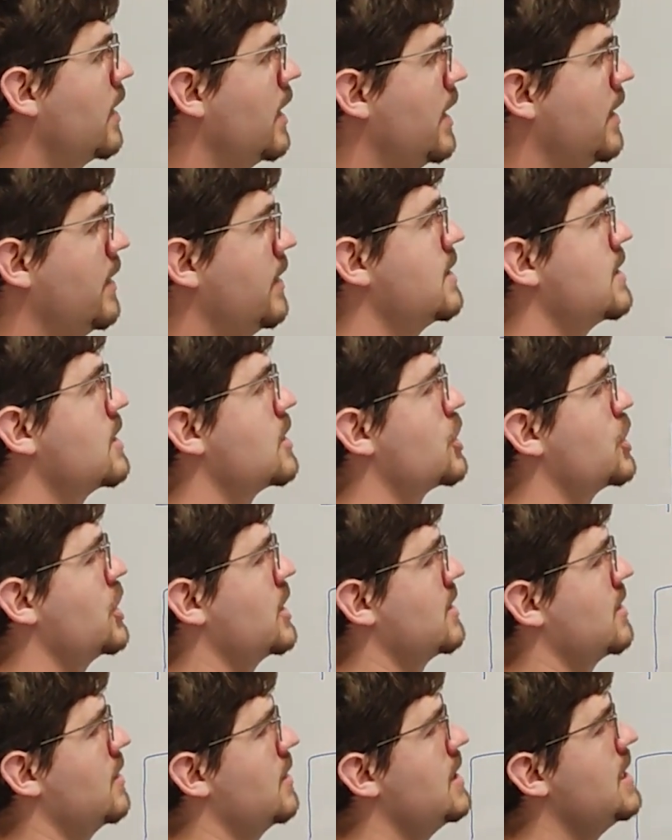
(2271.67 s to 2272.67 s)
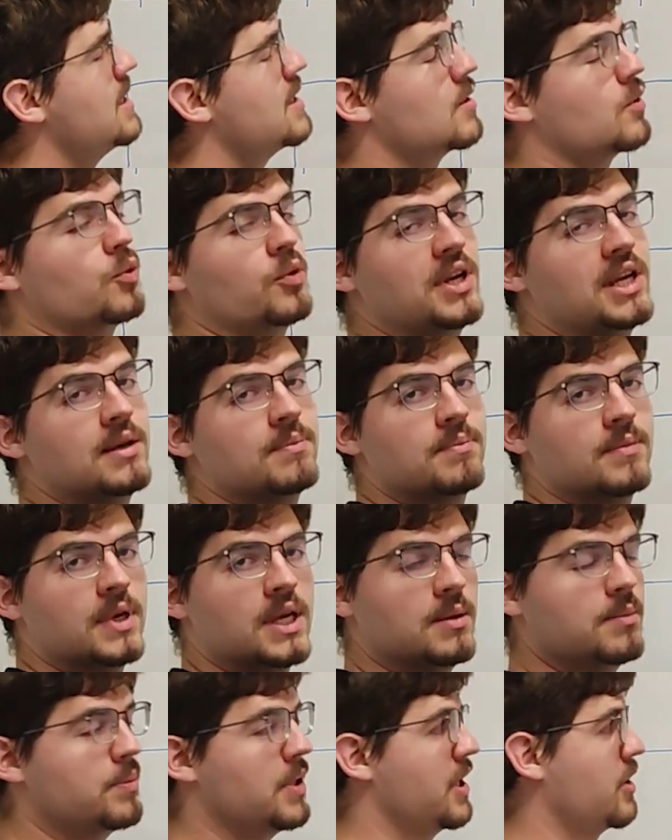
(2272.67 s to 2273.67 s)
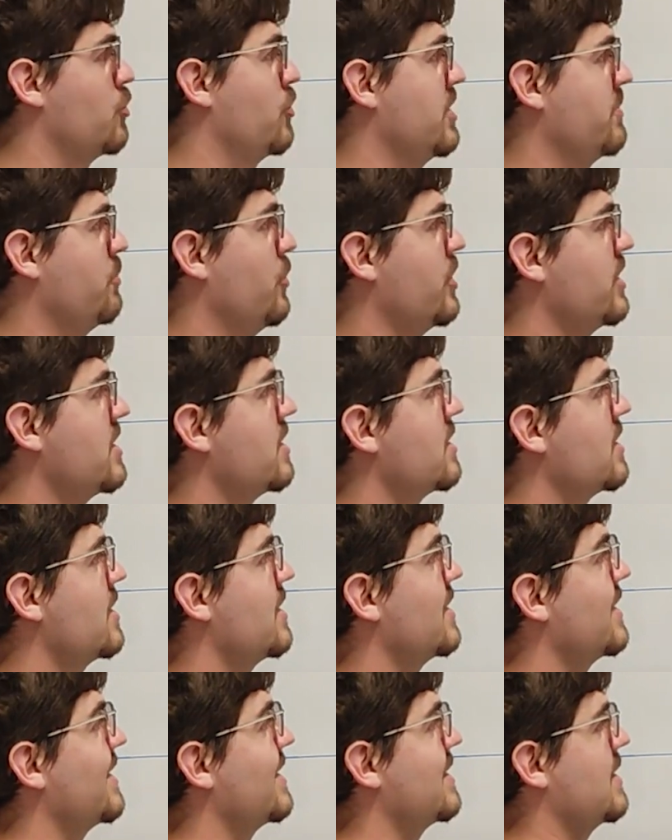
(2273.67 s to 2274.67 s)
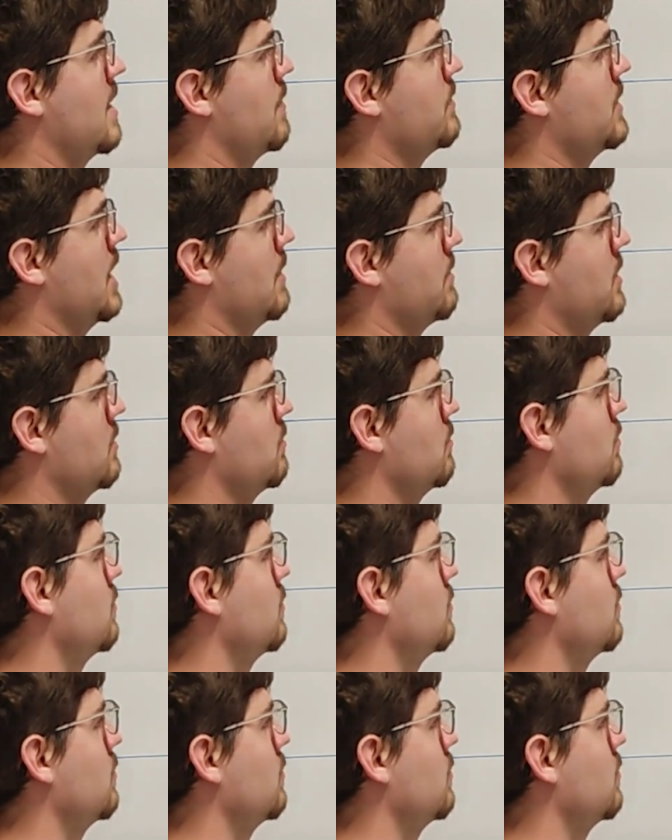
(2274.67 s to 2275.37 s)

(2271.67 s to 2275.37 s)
And this is just these three impulse responses summed up.